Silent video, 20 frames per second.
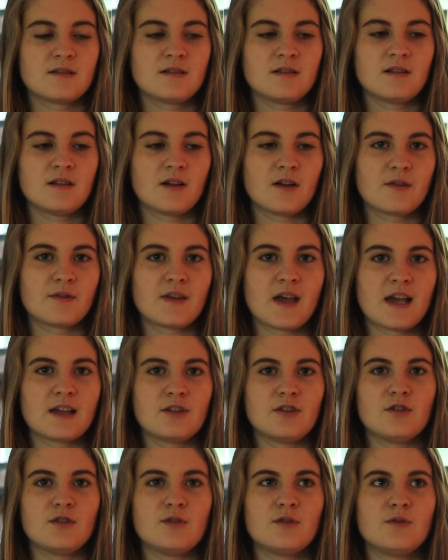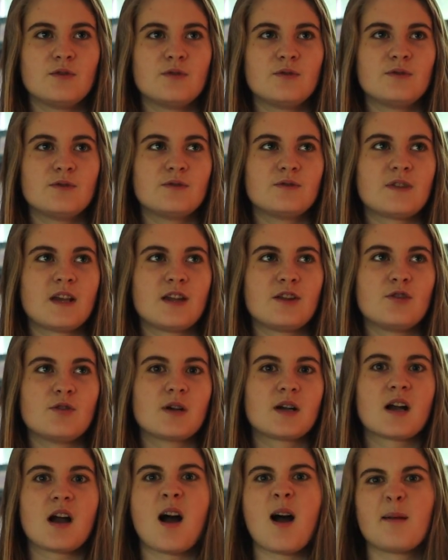you know, that you
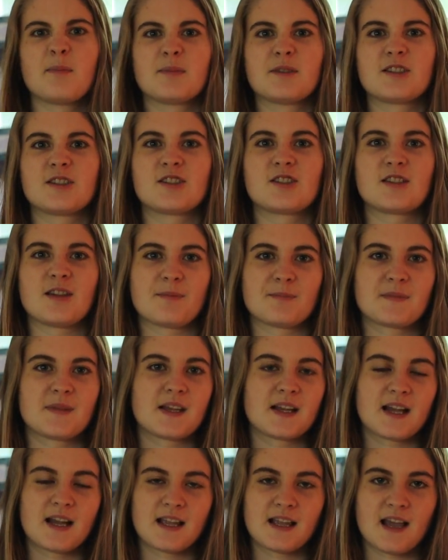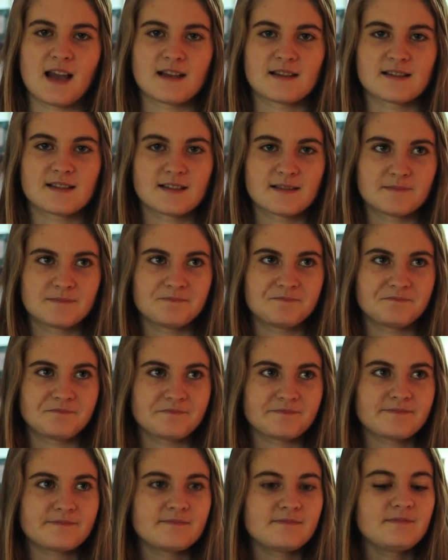accomplish something, I guess.
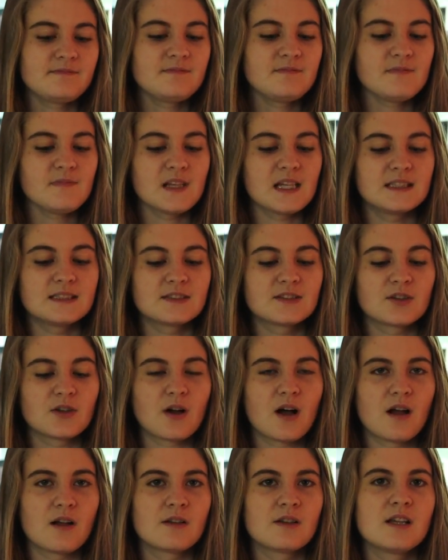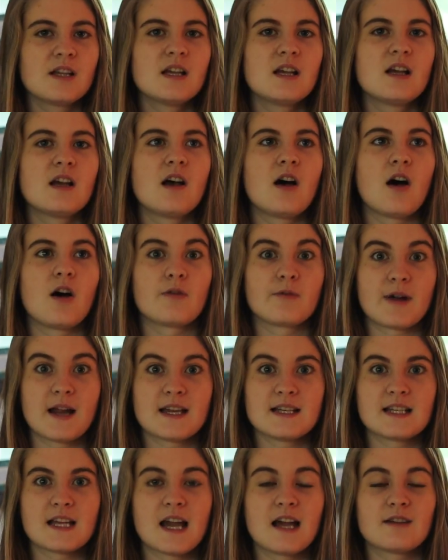So I'll
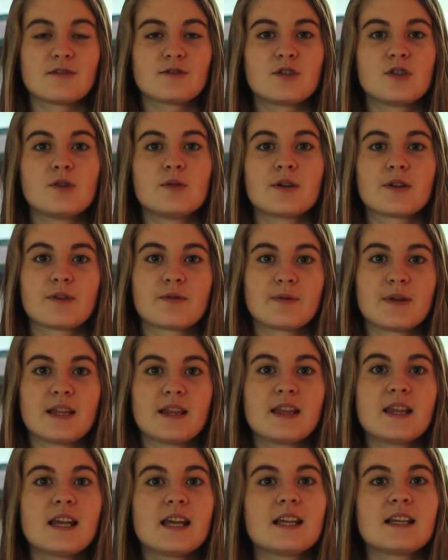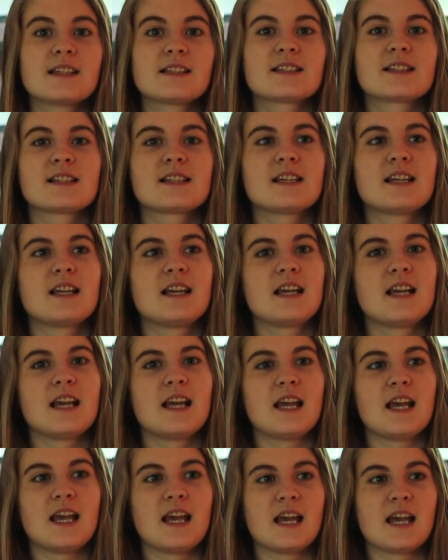write down 2 or 3 things,
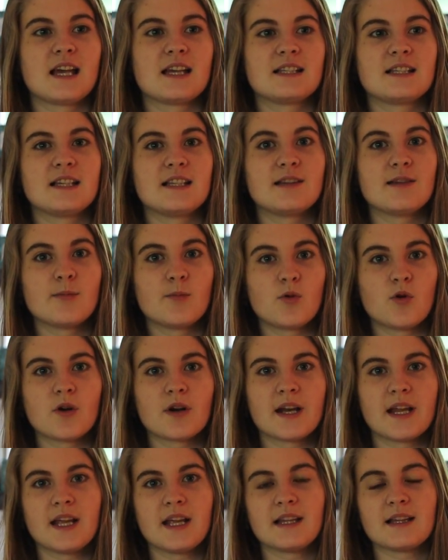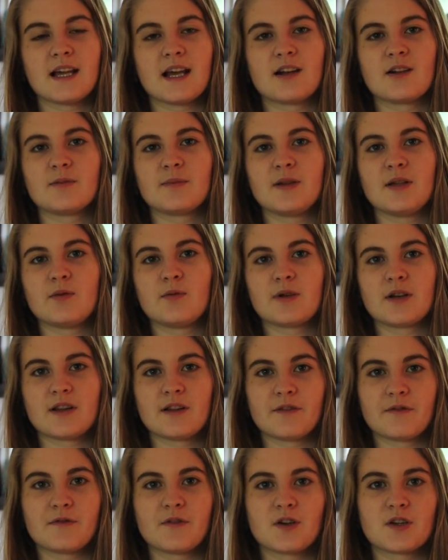and in the morning, that'll be one
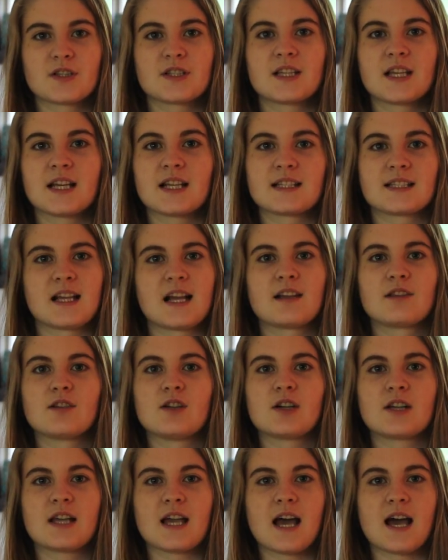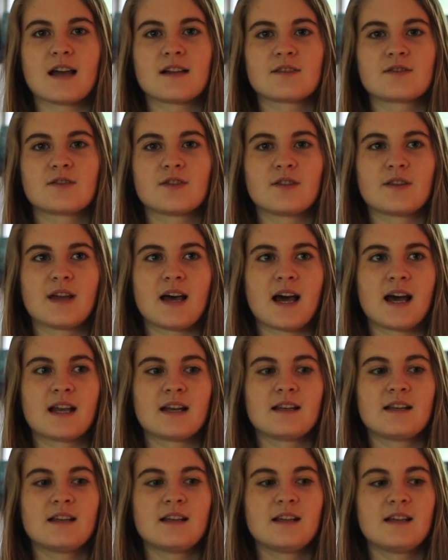of the first things I look at so
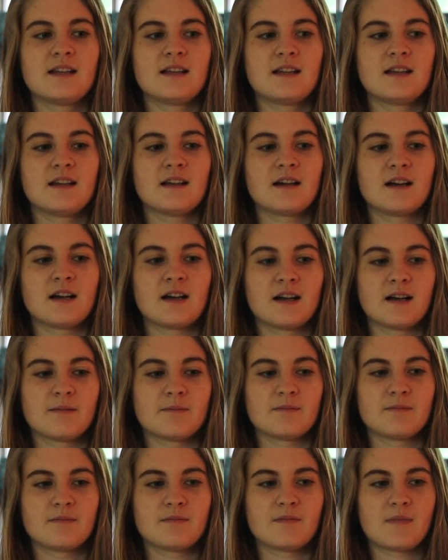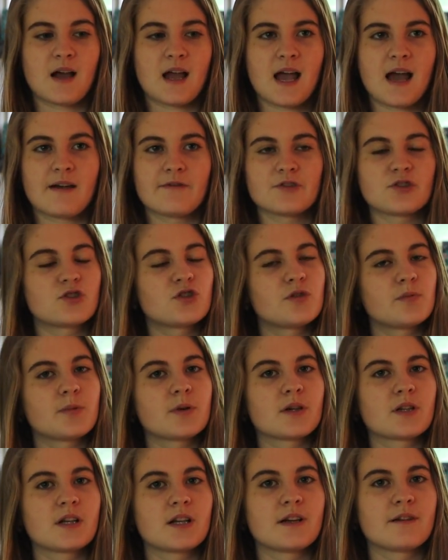that I have a
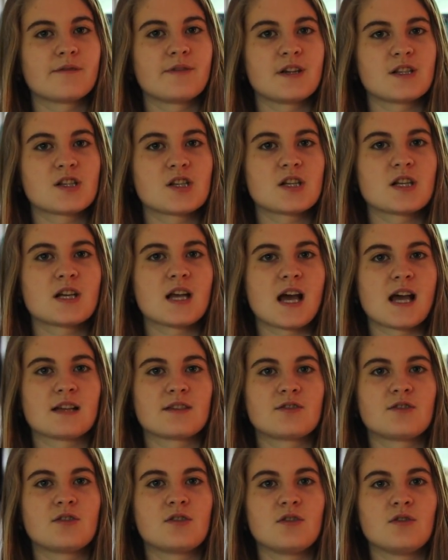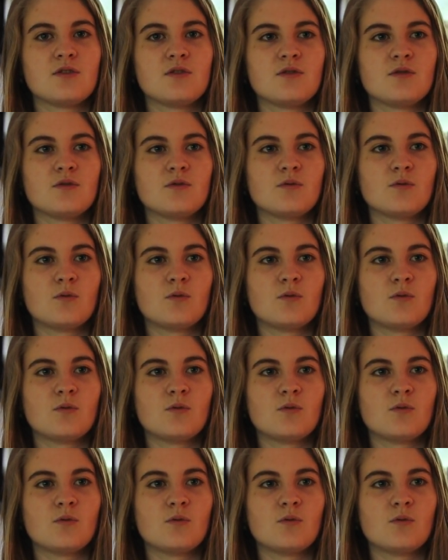super clear vision as to